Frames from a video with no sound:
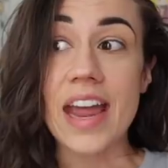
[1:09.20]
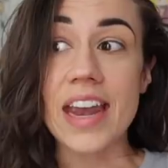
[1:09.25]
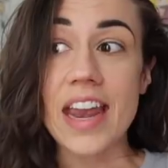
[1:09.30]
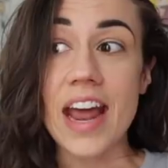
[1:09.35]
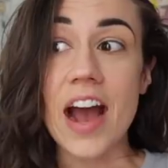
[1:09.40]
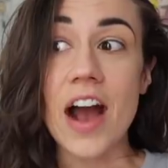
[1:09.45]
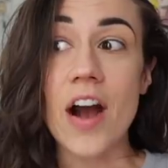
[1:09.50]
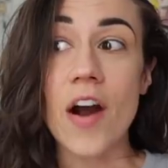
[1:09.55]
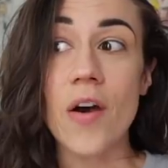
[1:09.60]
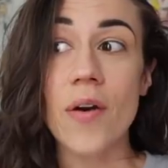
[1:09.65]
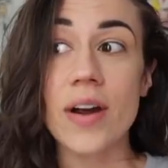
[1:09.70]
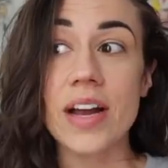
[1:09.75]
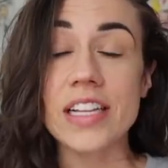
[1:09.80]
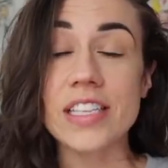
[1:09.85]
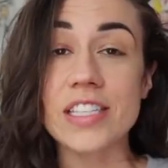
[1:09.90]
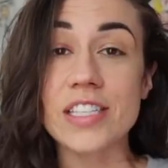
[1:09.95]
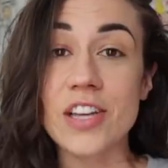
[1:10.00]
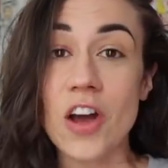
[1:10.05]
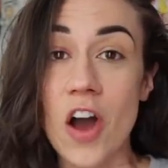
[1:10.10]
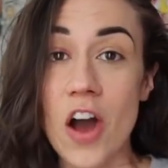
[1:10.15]
And now
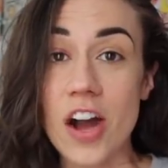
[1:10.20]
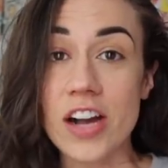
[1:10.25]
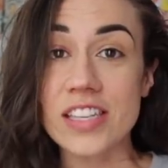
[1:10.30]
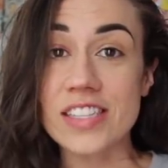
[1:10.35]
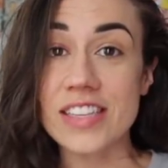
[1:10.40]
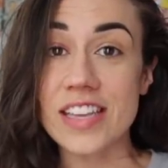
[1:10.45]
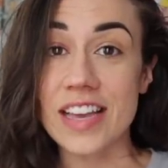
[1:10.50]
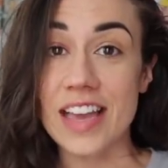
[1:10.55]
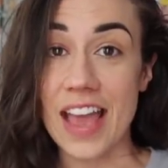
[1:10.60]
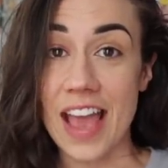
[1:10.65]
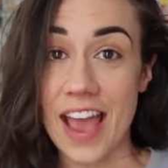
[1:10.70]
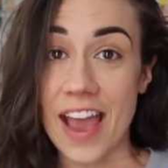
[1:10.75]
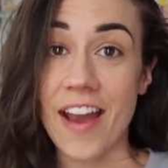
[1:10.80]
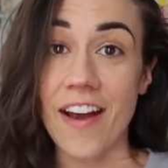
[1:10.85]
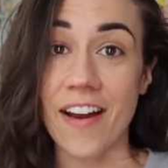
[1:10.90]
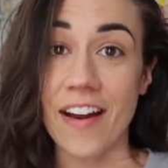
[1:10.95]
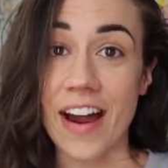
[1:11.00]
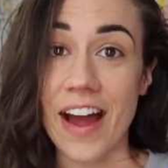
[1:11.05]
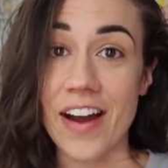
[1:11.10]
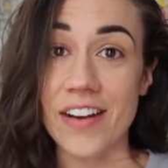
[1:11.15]
it's toxic
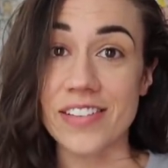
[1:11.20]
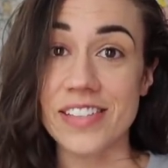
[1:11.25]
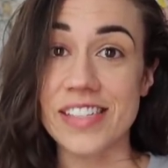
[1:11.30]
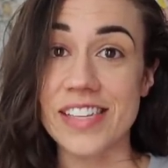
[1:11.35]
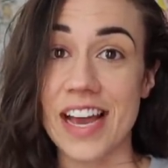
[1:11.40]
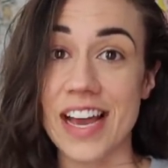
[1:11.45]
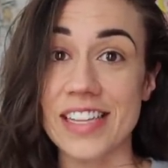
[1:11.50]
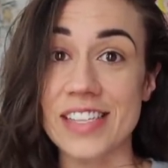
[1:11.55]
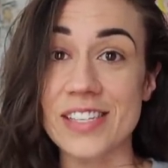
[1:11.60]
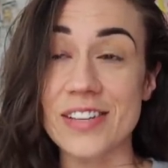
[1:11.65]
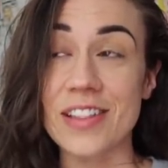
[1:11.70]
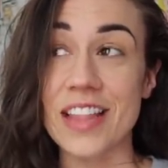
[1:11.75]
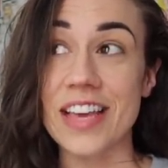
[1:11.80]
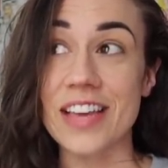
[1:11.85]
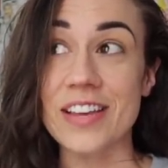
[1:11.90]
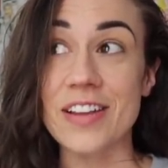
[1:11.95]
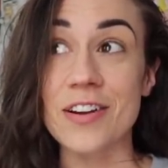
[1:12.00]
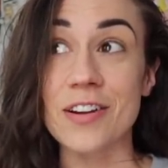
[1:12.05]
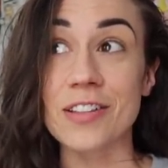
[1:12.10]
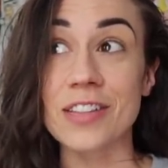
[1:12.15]
air outside. So
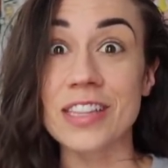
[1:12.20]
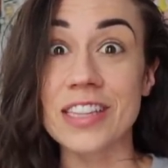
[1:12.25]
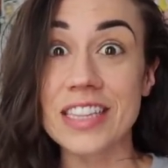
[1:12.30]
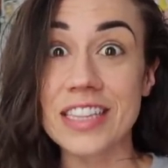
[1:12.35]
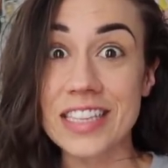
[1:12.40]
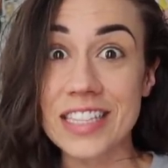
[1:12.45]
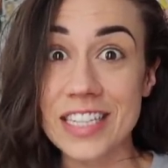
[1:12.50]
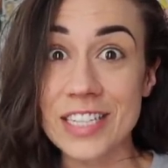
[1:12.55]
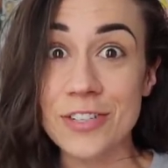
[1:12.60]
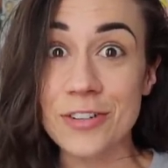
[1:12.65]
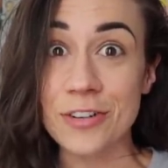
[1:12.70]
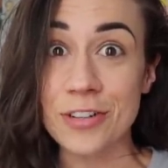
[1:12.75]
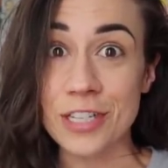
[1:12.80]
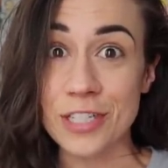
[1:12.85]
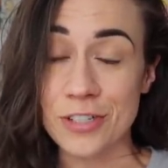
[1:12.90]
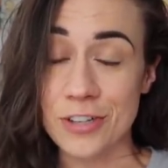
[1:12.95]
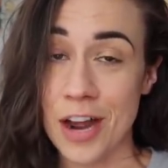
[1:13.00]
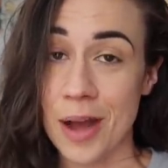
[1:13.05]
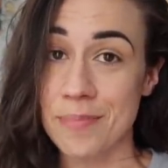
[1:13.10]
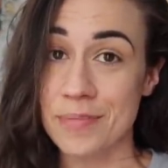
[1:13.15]
like you're literally
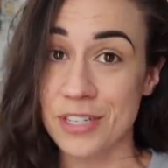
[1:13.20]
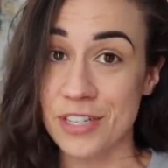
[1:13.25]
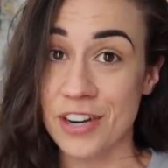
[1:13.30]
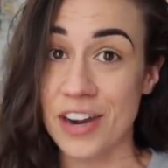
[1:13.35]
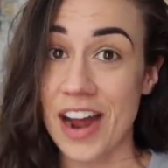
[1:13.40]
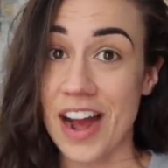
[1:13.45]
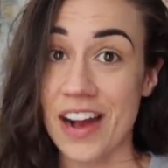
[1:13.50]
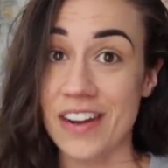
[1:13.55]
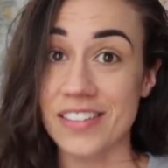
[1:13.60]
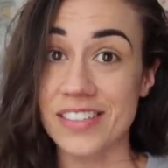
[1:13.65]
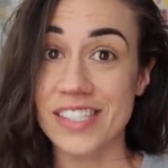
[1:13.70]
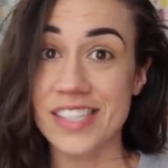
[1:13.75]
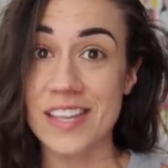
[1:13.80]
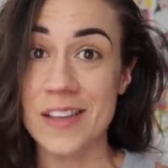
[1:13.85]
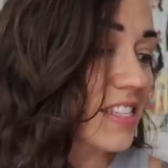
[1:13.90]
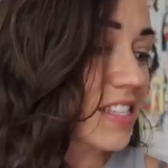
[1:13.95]
trying trapped in your house.